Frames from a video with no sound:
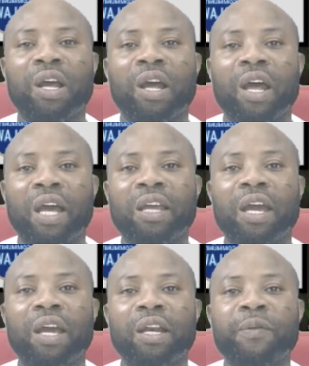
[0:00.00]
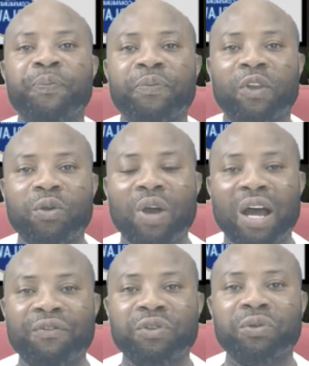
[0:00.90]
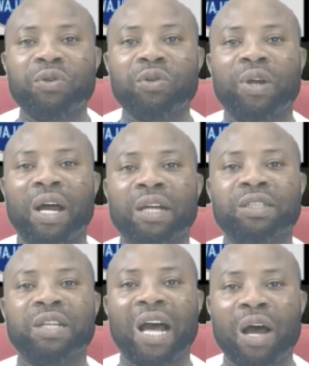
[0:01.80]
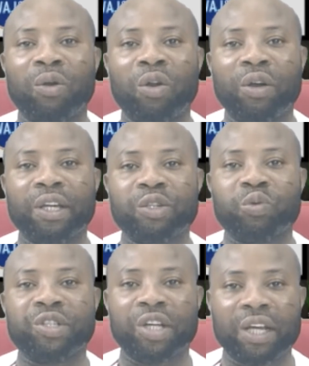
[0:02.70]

Again, you have to look at how long it will take.